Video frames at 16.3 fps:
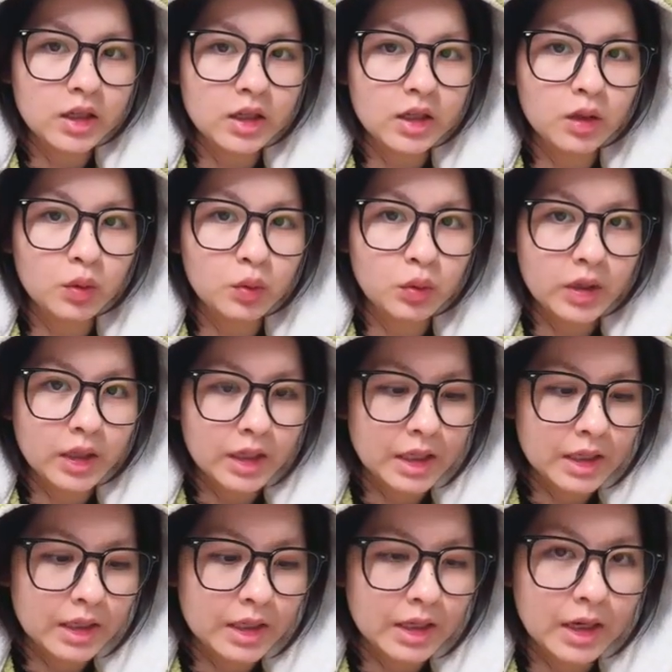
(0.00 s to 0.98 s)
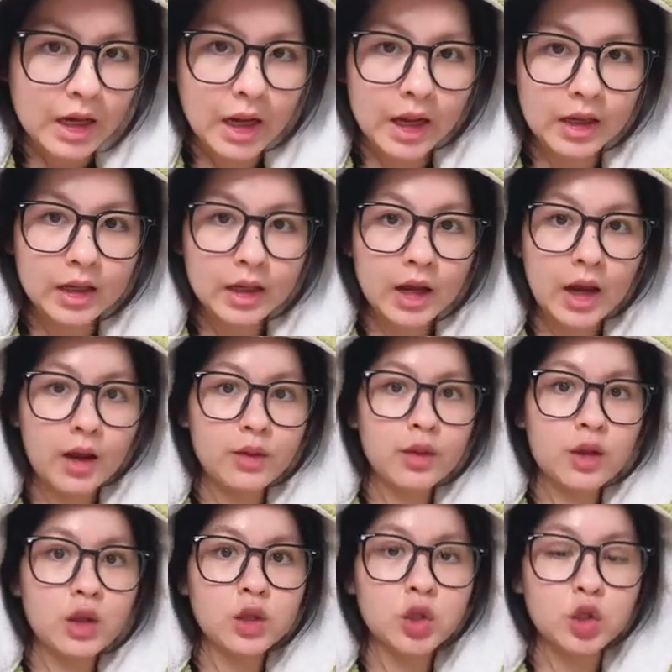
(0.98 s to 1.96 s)
really like how
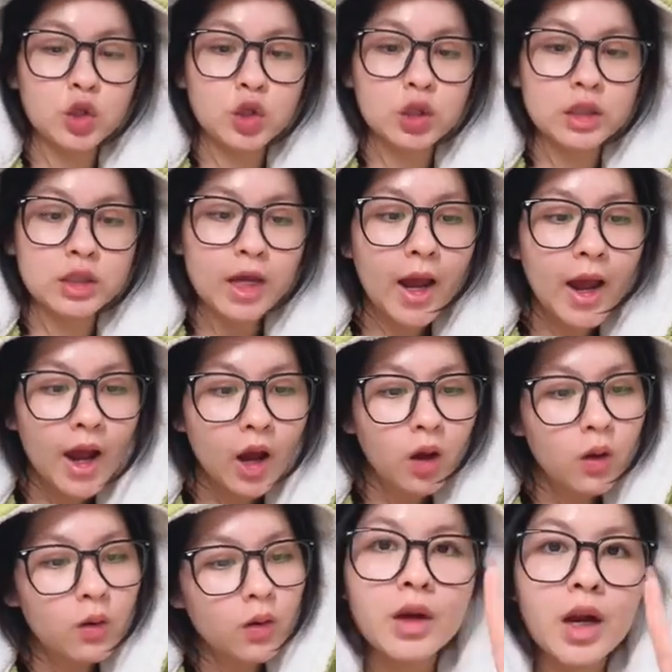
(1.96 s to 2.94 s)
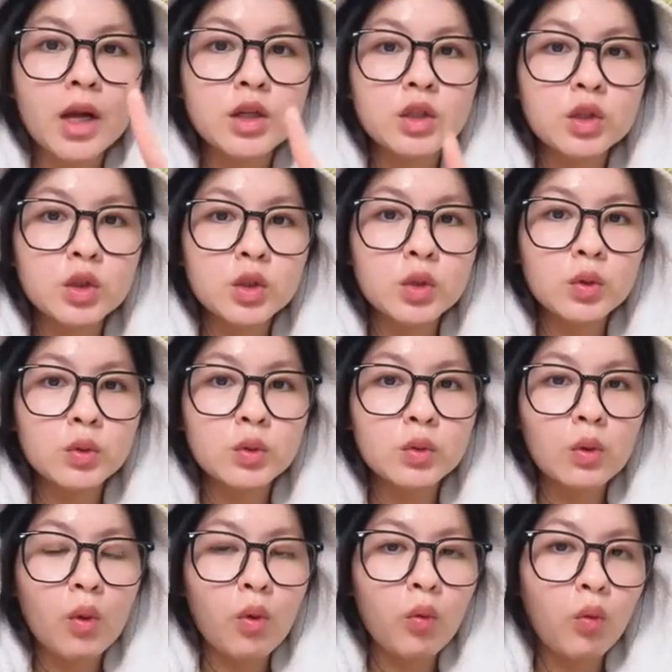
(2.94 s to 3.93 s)
they turned out. I
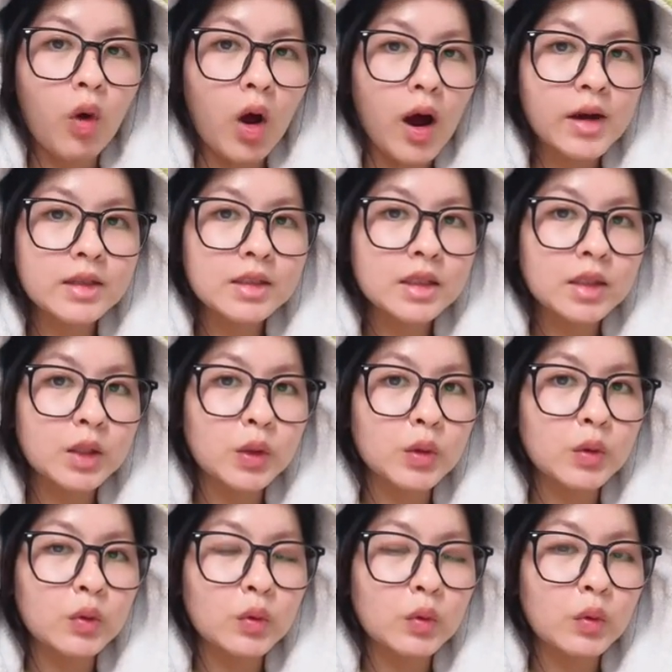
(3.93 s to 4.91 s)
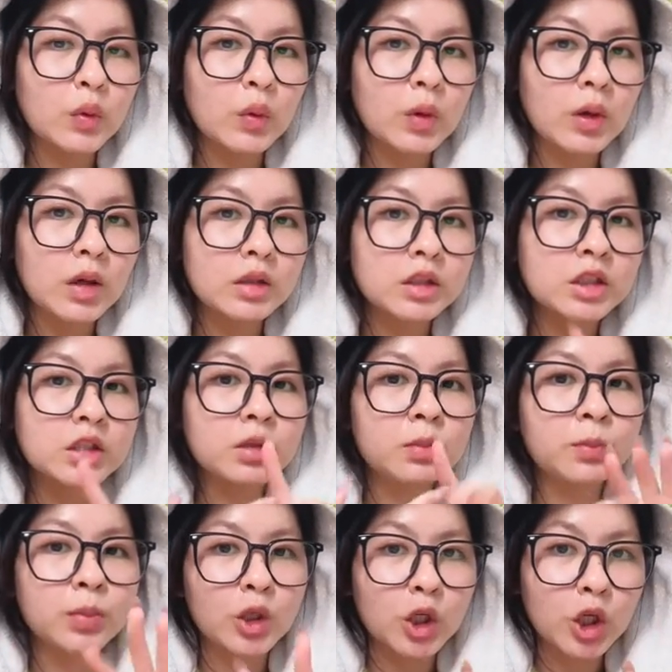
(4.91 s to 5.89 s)
do want to
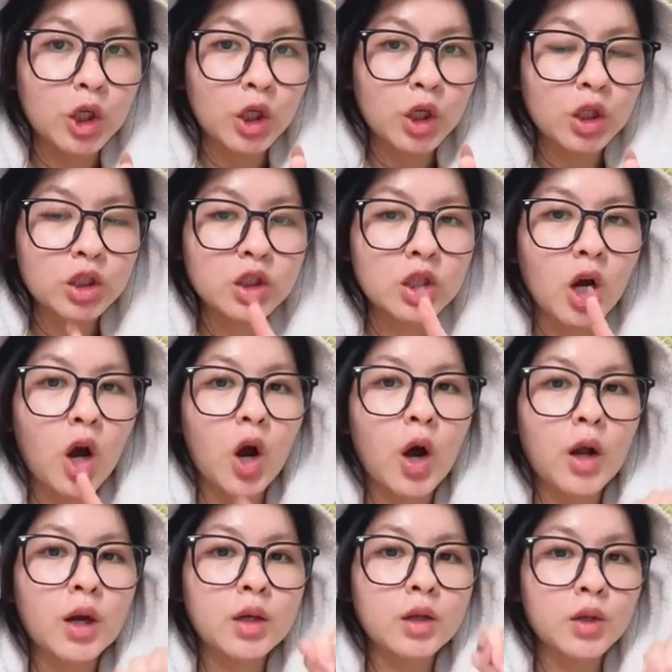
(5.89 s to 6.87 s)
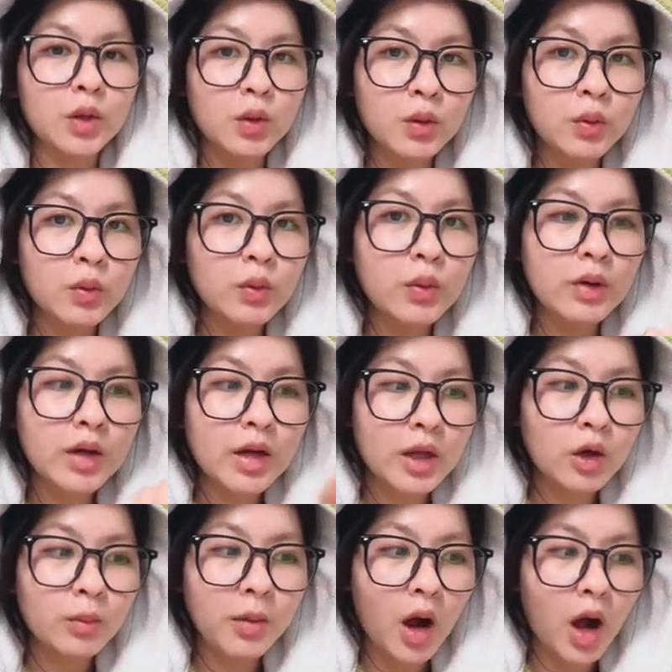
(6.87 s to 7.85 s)
splurge on new
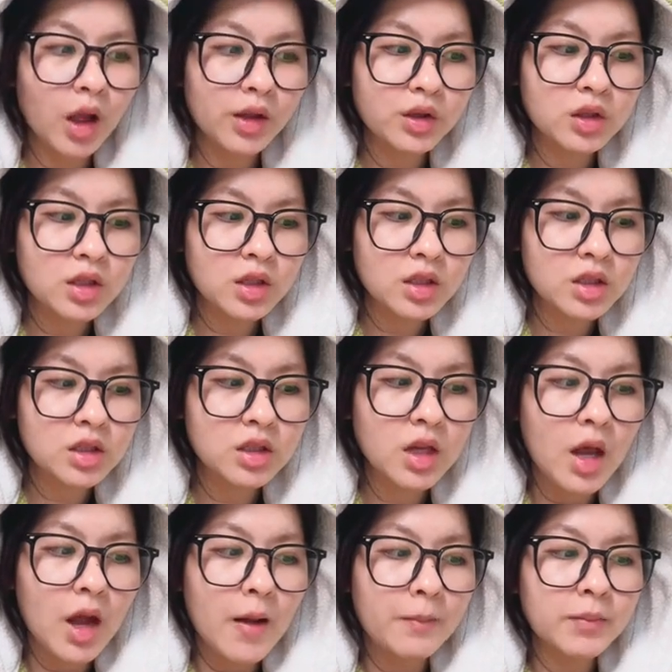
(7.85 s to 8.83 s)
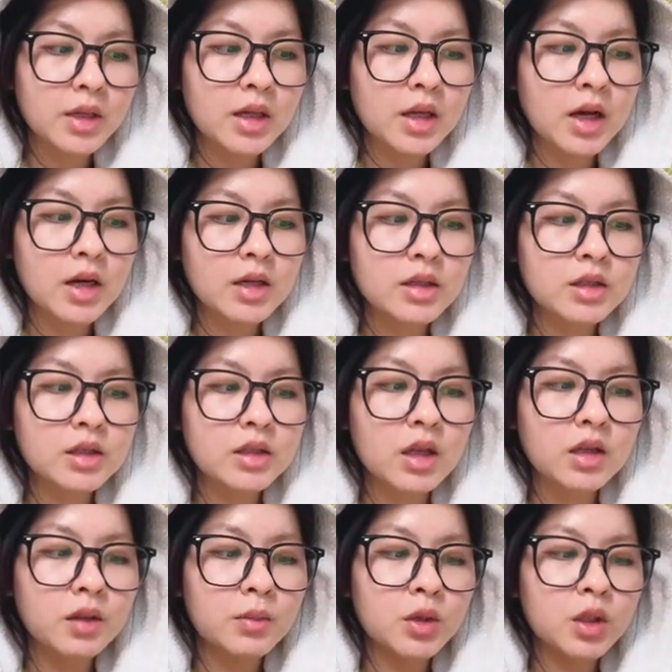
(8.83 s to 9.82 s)
nail polishes, because
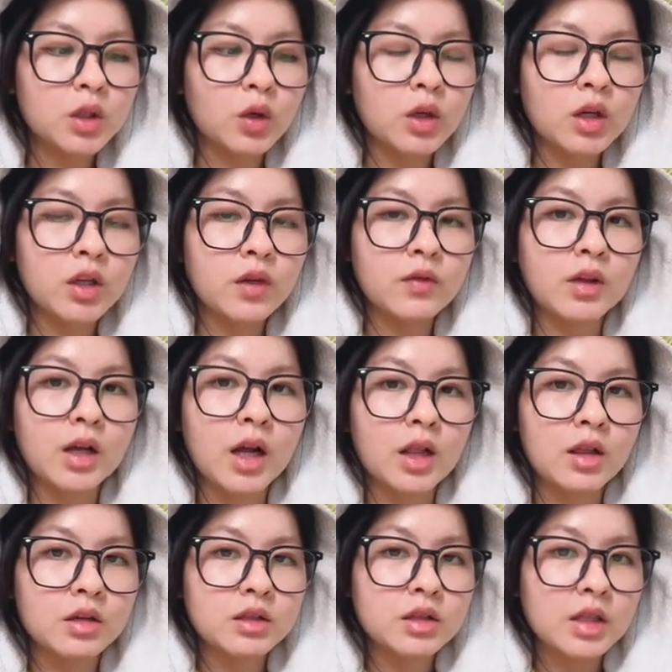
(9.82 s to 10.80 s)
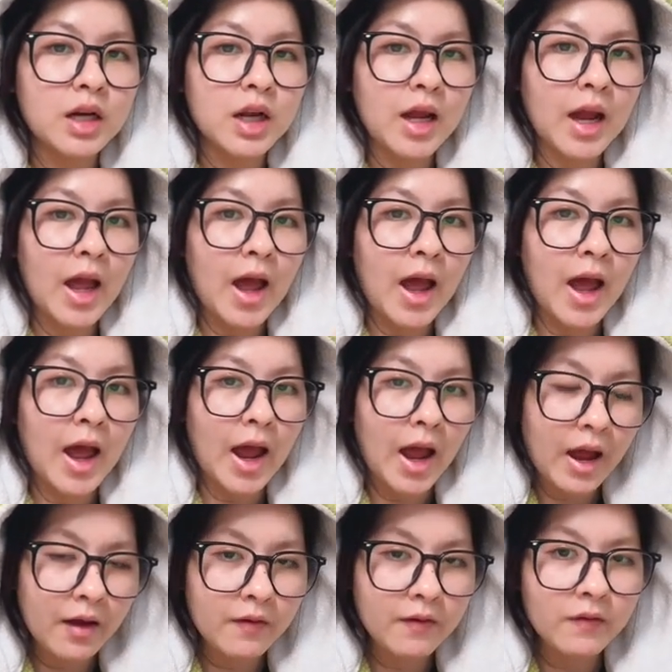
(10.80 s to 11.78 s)
the majority of the colors that I
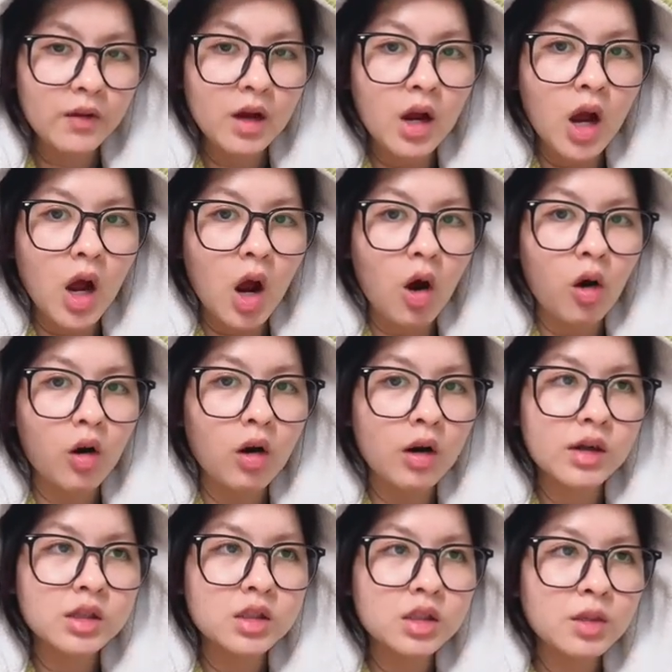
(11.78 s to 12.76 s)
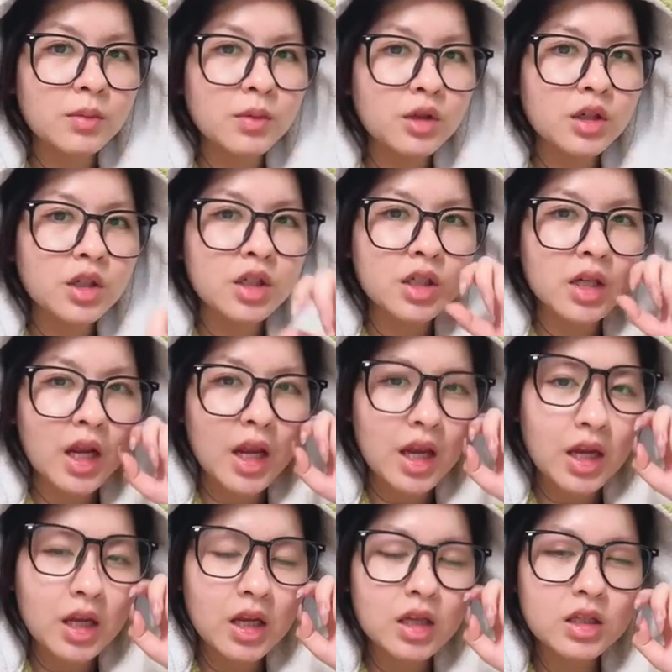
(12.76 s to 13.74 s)
have are similar
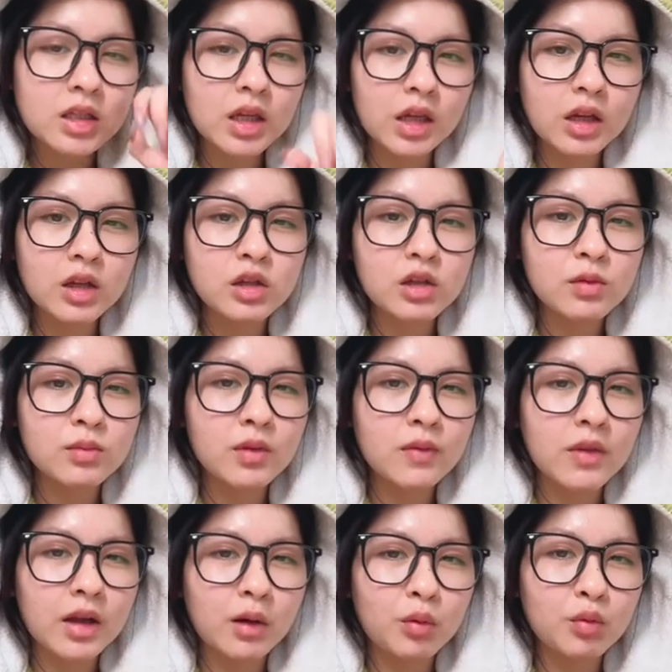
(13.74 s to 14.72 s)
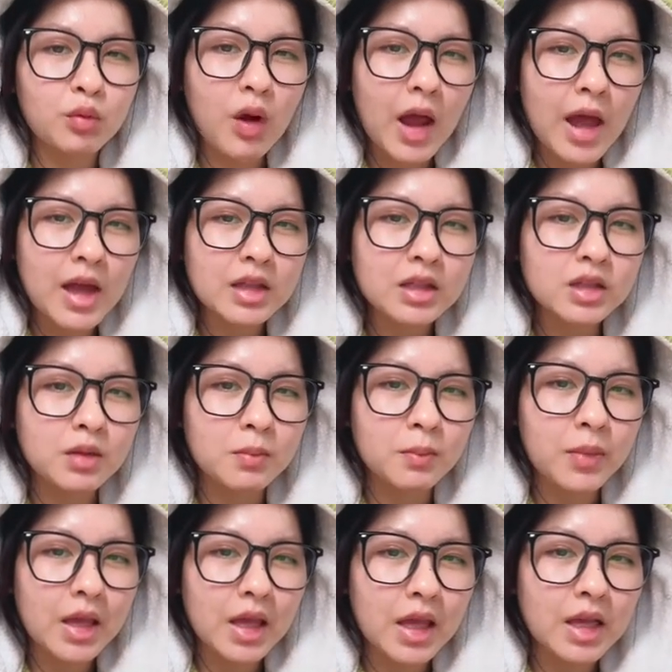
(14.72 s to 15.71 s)
shades in terms of like reds and
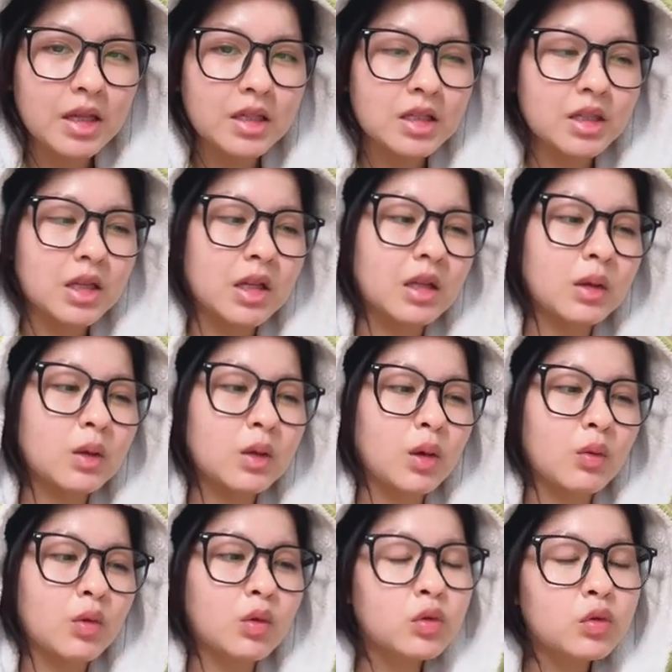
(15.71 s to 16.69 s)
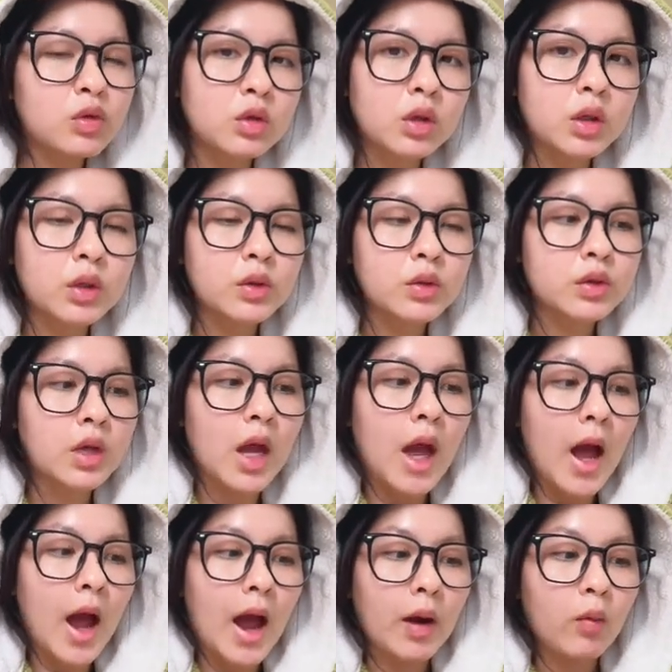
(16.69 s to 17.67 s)
pinks and, you know, neutrals.
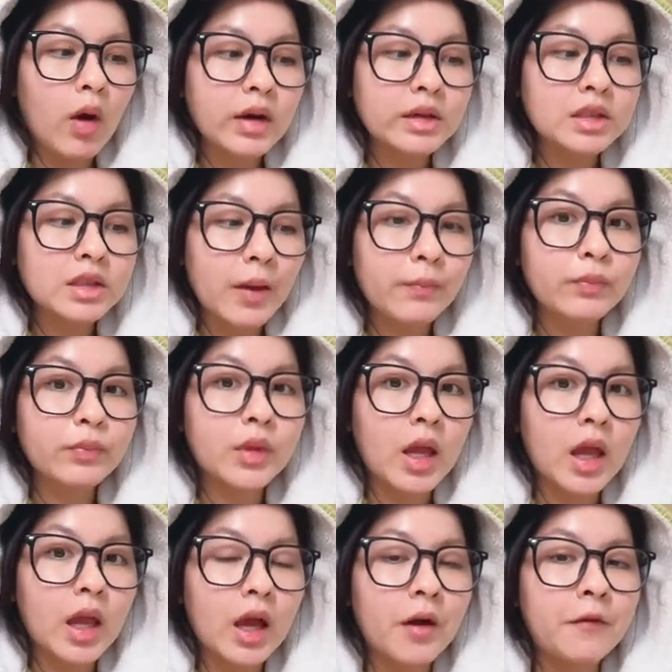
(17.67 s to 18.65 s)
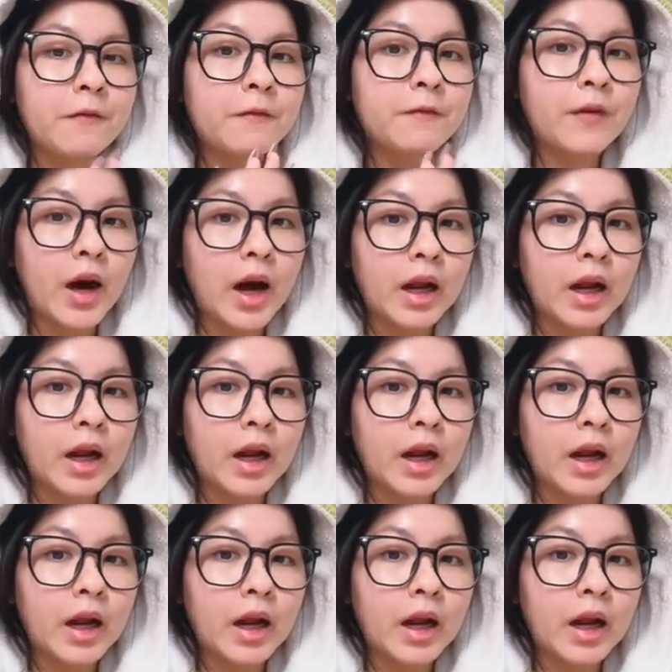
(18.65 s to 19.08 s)
I want something fun,